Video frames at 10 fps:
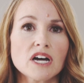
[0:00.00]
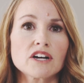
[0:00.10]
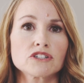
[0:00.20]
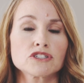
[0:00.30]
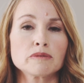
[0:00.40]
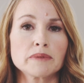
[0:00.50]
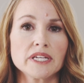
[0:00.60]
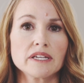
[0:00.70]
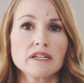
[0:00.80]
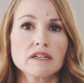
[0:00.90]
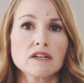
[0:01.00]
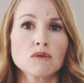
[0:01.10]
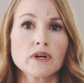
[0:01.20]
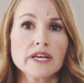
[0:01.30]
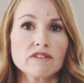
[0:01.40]
doctor to me
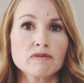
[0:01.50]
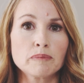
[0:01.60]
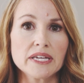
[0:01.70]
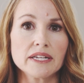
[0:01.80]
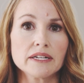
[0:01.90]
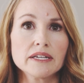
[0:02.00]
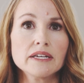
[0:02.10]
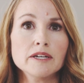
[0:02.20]
would have been,